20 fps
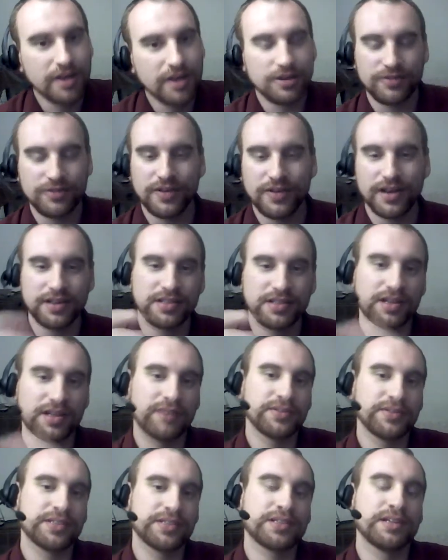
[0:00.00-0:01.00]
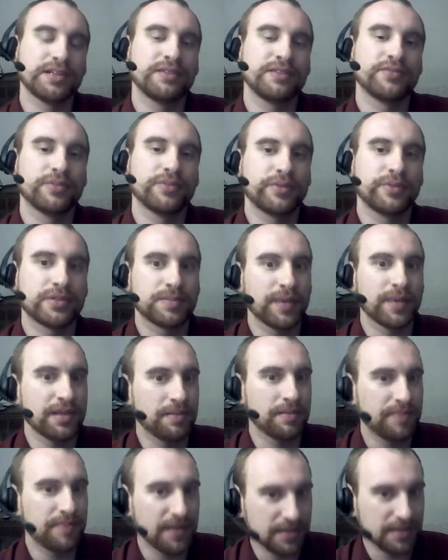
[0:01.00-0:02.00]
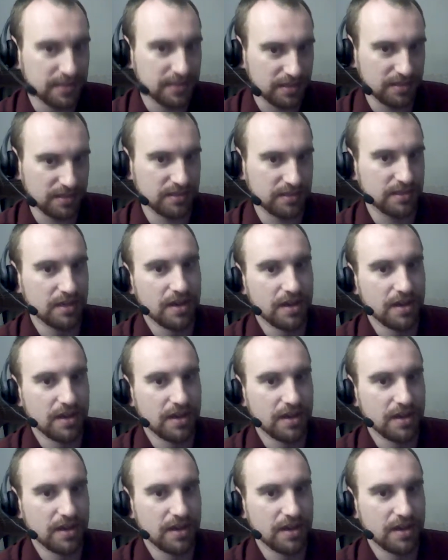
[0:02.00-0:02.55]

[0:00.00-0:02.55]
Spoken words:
Nirvana is obviously influenced by the Pixies.